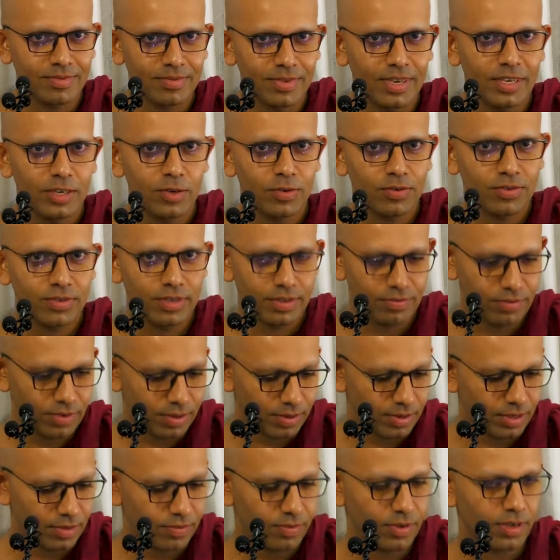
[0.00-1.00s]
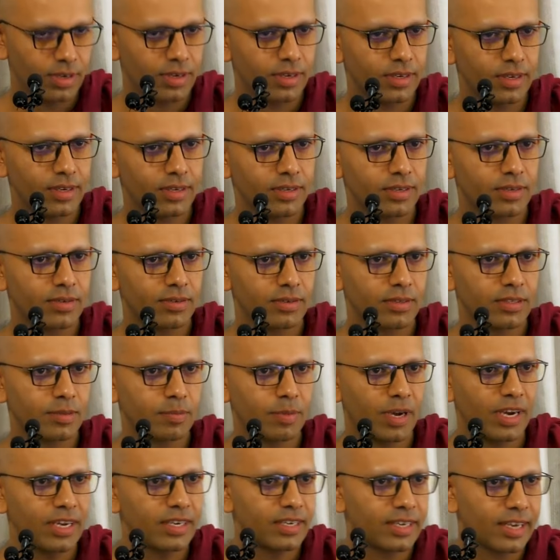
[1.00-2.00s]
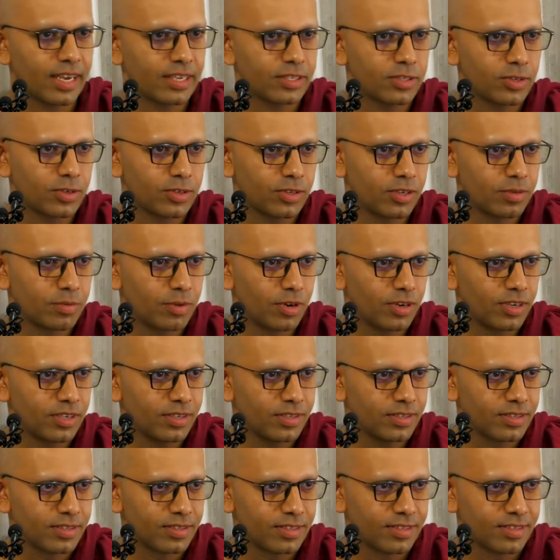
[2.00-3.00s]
Right? Or if a little spider gets on your body,